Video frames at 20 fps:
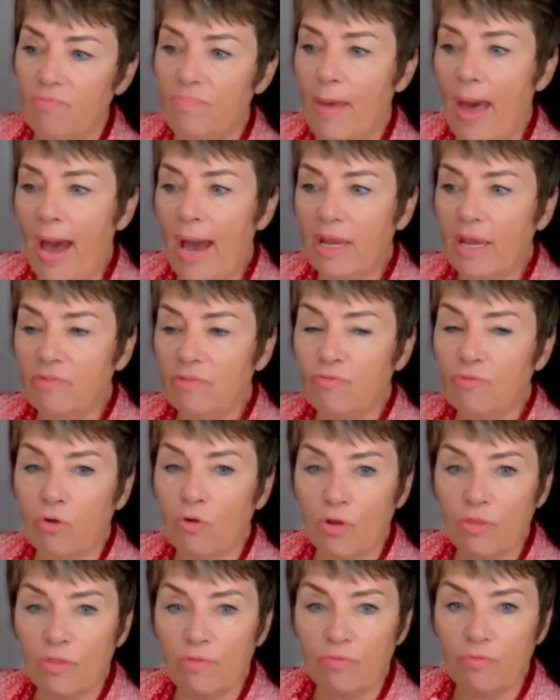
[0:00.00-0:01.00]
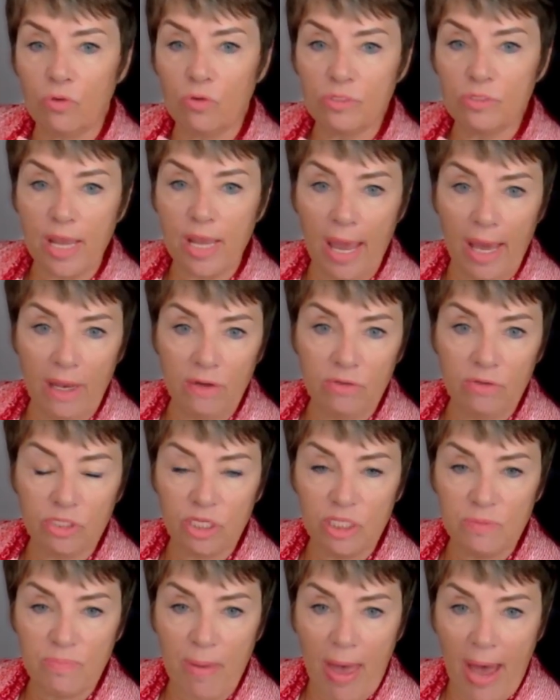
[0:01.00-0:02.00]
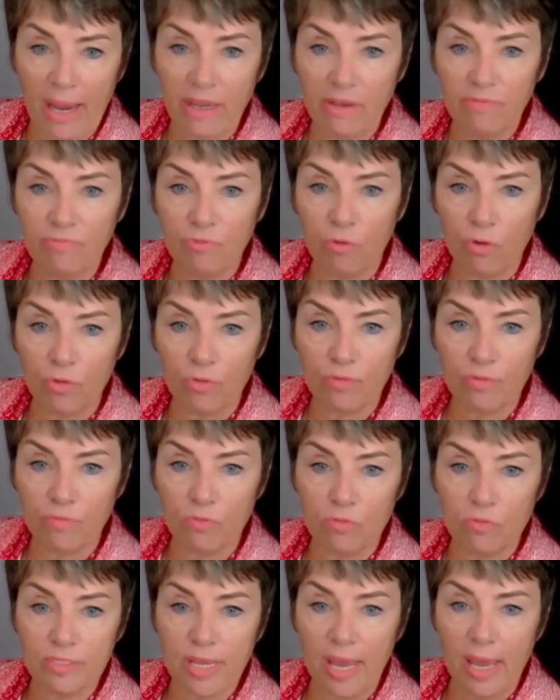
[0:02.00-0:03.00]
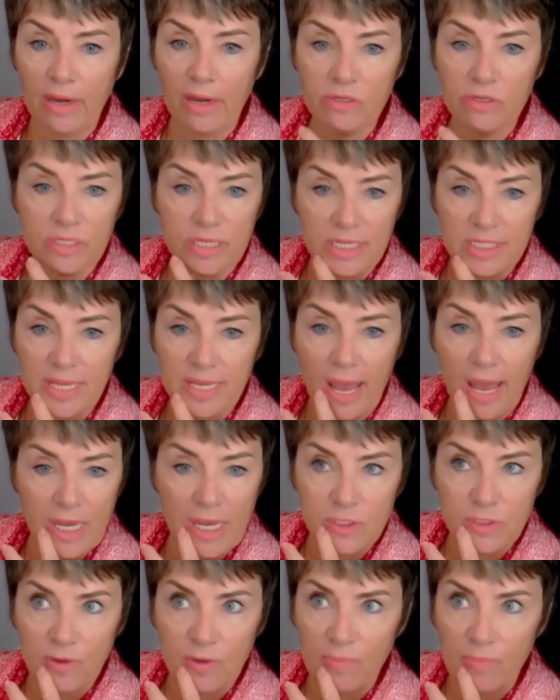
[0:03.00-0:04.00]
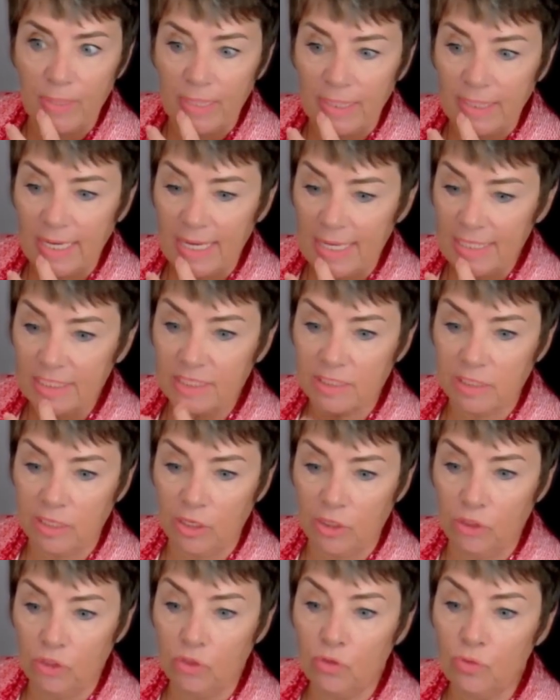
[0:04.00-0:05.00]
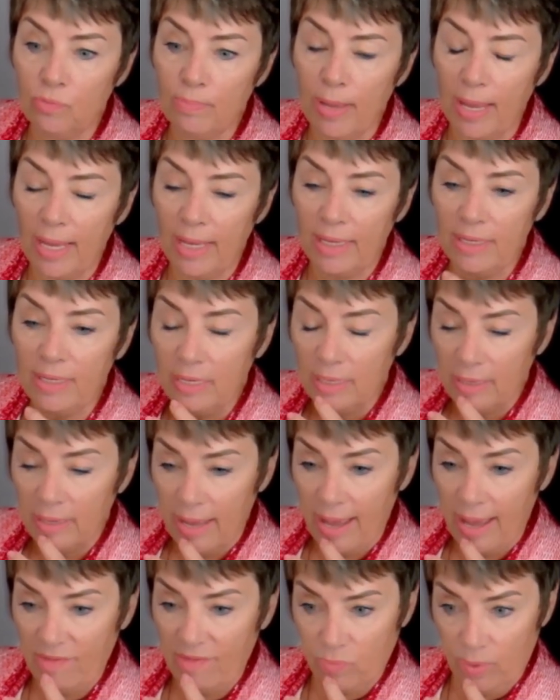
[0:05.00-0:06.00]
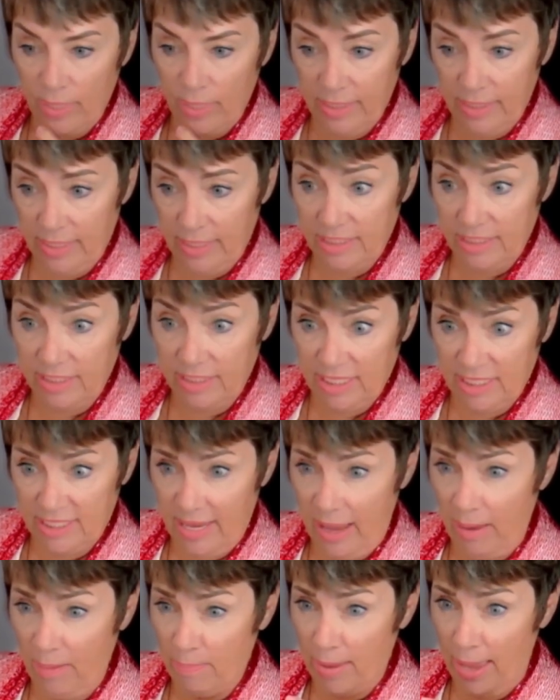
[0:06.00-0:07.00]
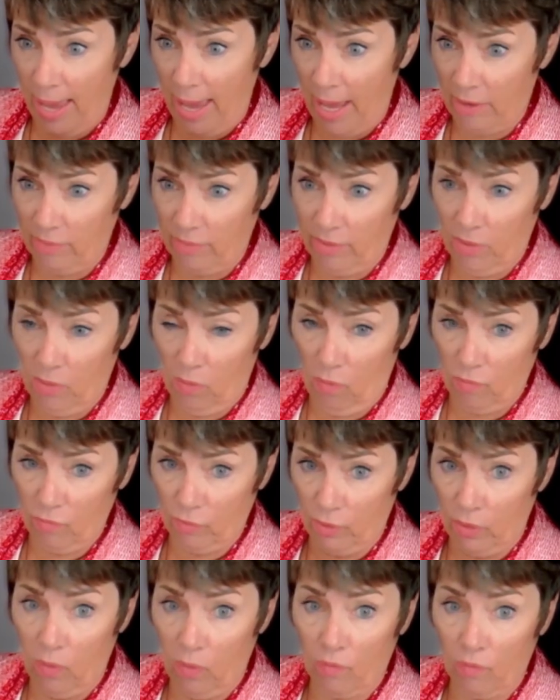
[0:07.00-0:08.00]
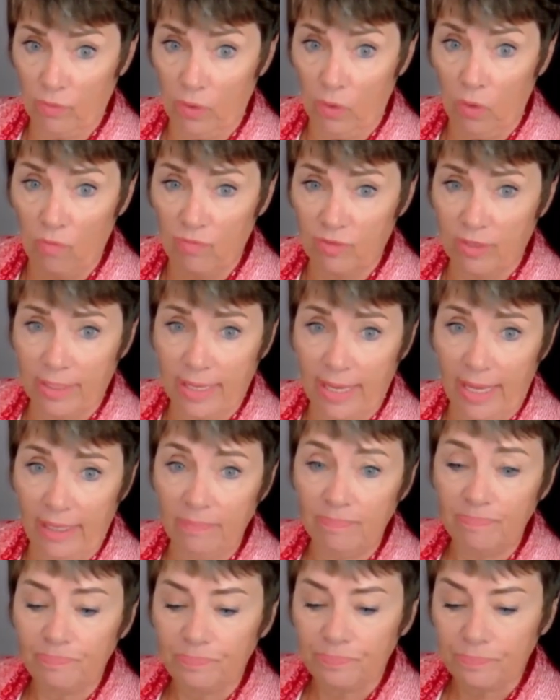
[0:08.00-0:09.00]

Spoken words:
back and forth of those energies, as you have been tested, and you may have witnessed the same pattern over and over and over again